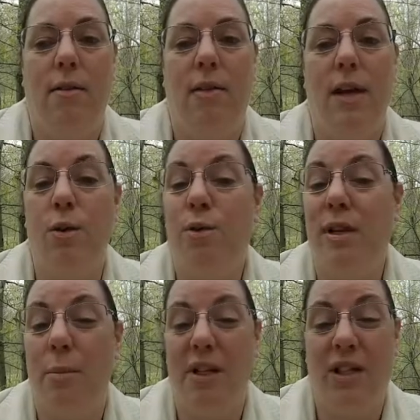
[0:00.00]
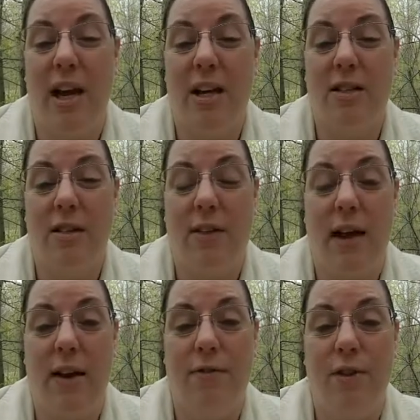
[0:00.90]
they do some education that they
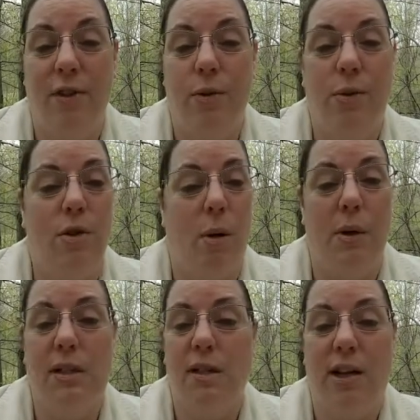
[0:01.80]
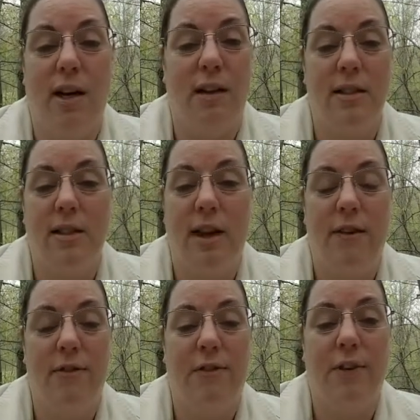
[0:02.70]
have to do. There's always a checklist you
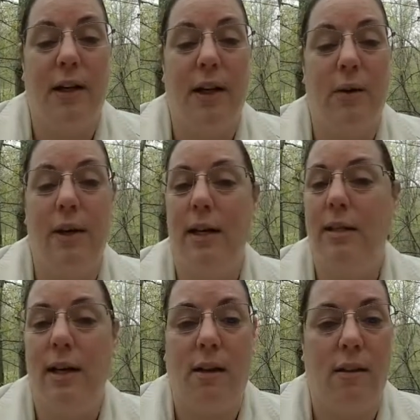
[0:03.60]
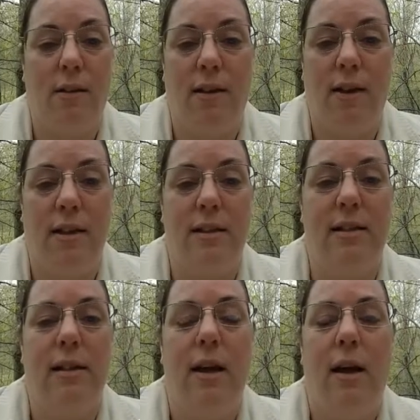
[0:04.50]
have to fill out. Yes, I learned this.